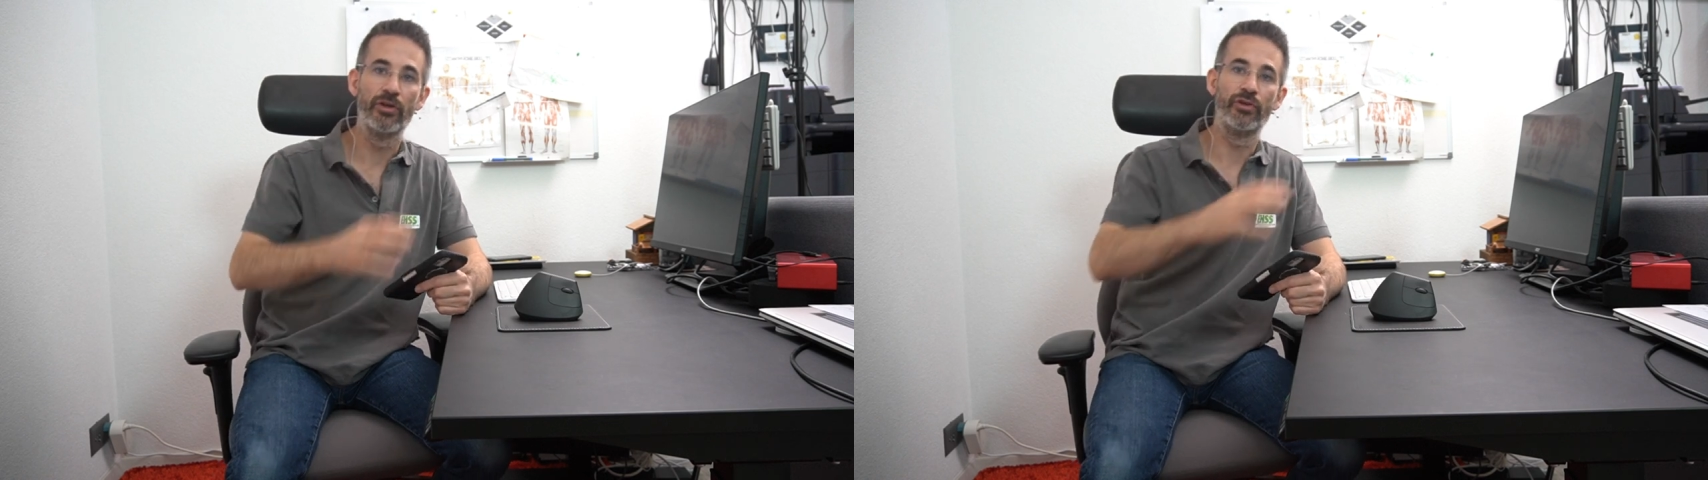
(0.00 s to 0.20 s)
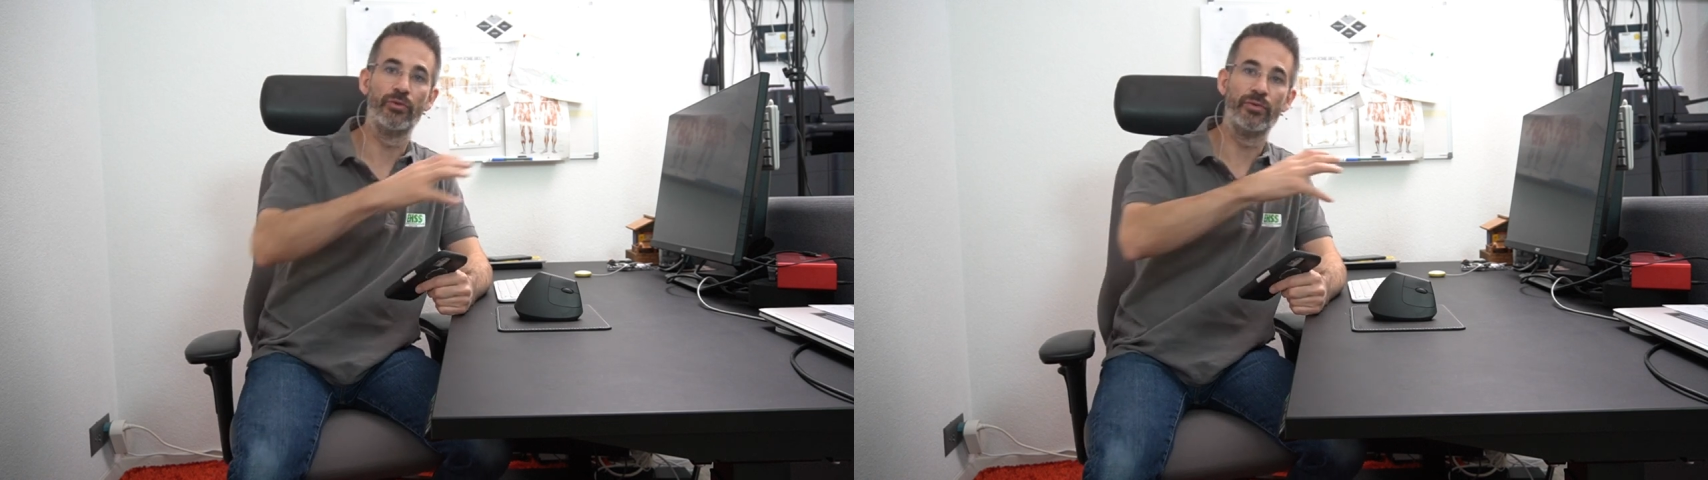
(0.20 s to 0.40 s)

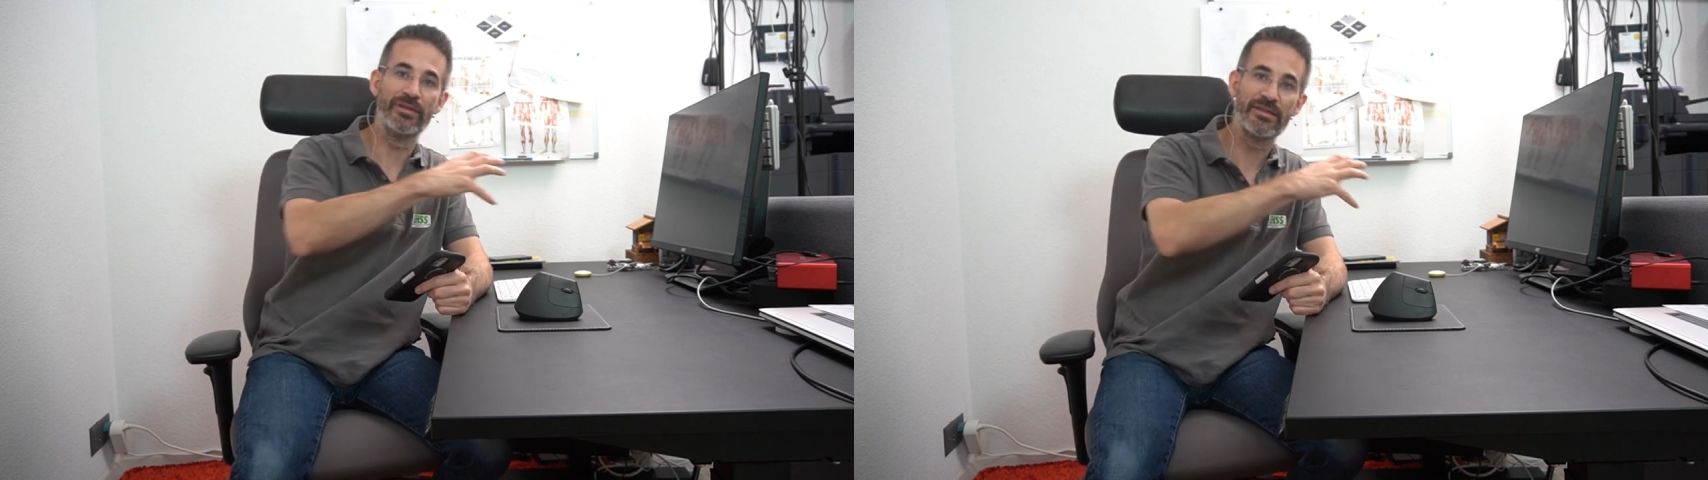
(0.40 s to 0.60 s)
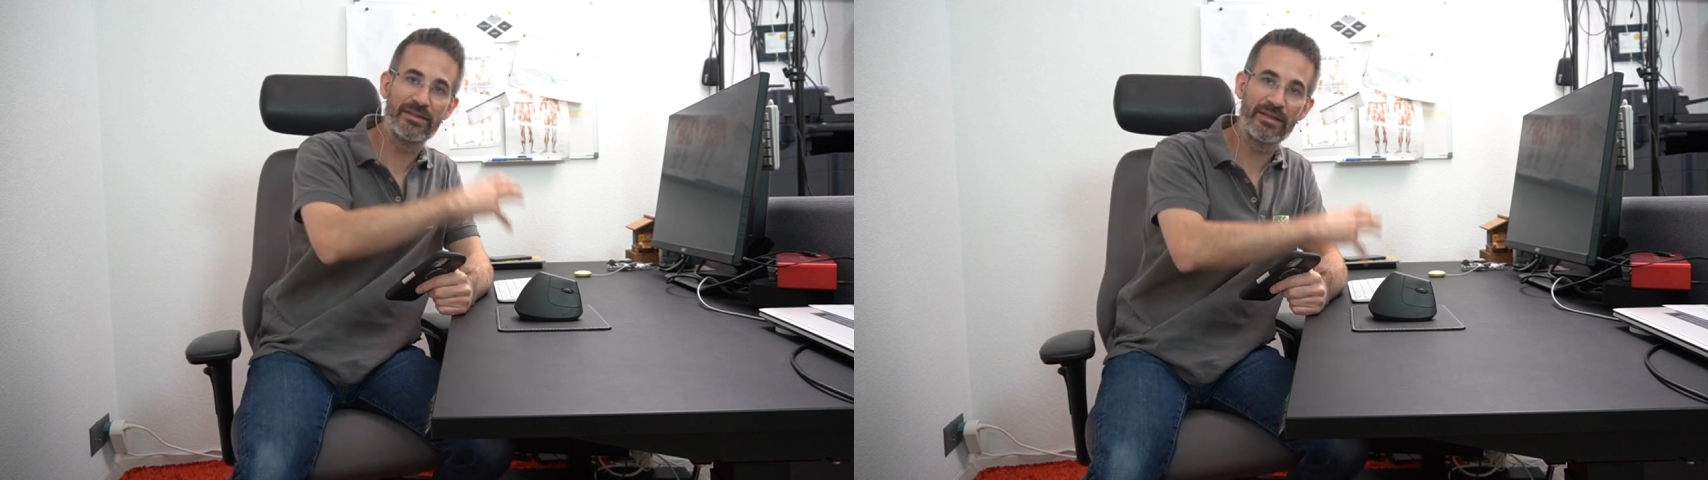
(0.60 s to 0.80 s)
to
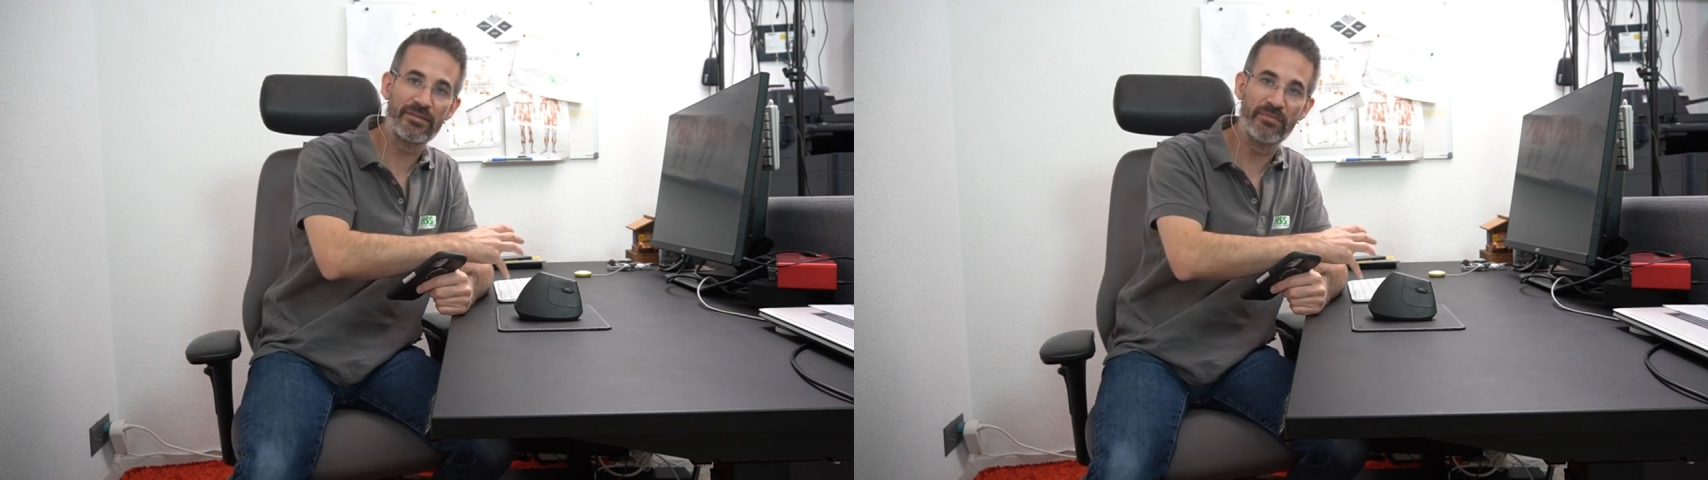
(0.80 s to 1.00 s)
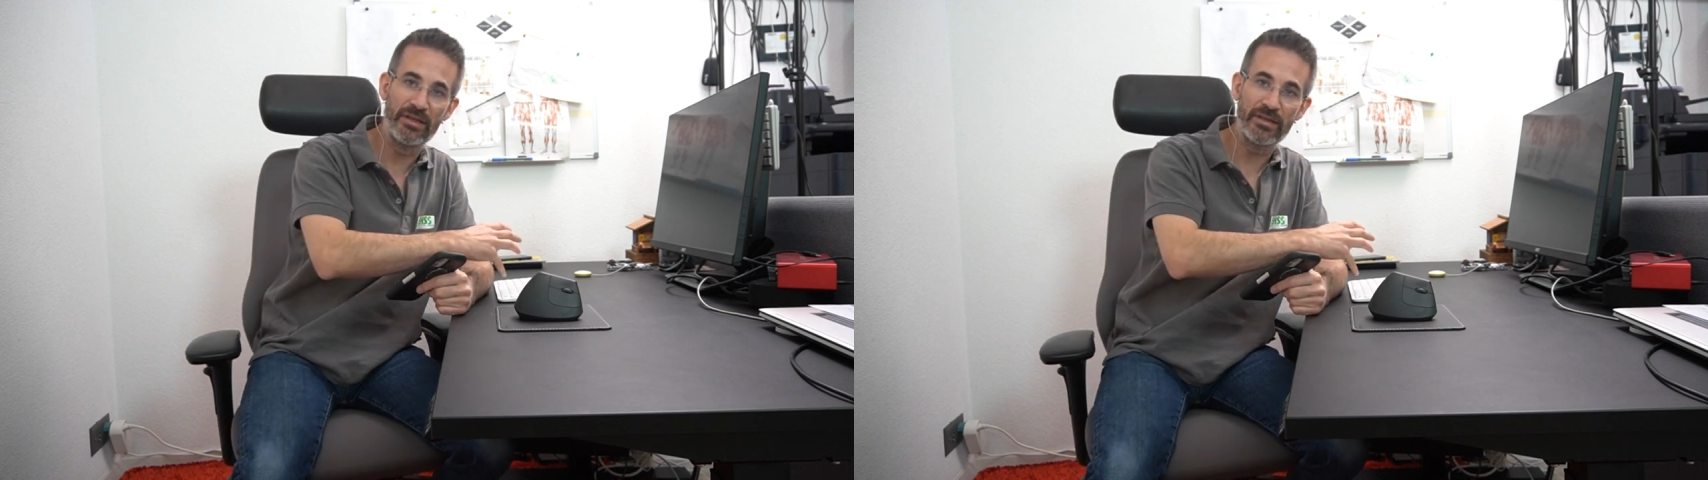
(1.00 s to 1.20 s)

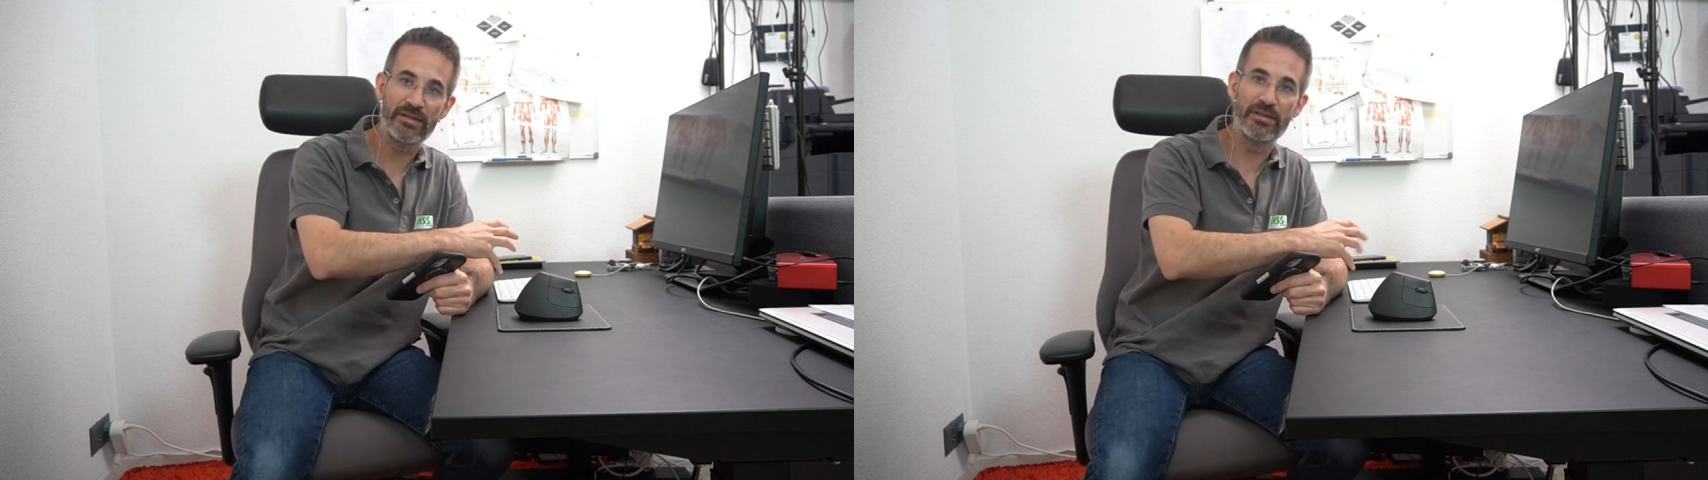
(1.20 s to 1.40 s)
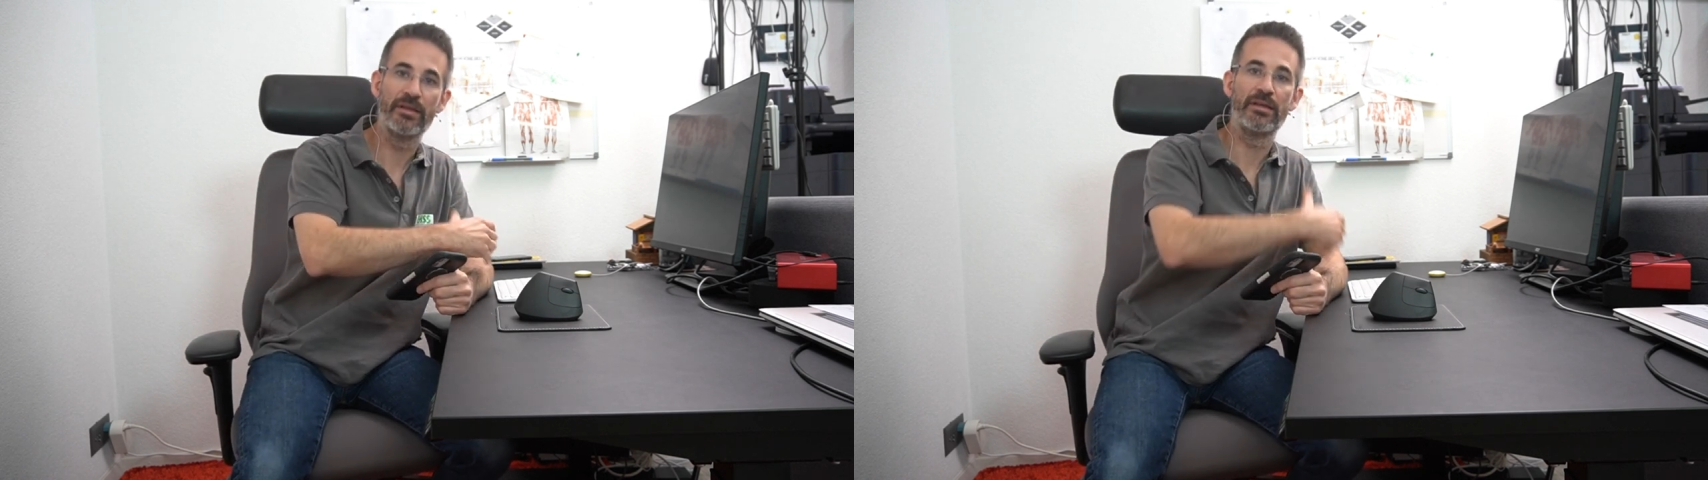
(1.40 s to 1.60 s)
six minutes